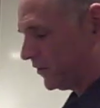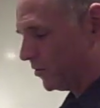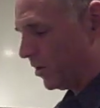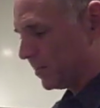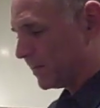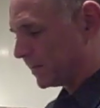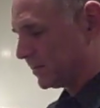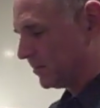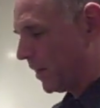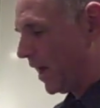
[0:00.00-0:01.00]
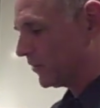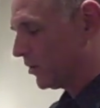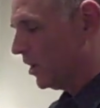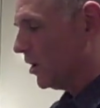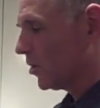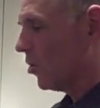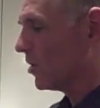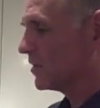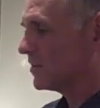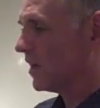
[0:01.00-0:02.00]
so you want to mix and match.
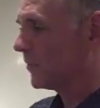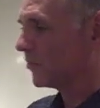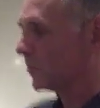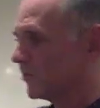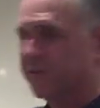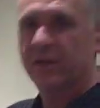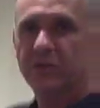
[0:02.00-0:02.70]
Cordyceps, which is their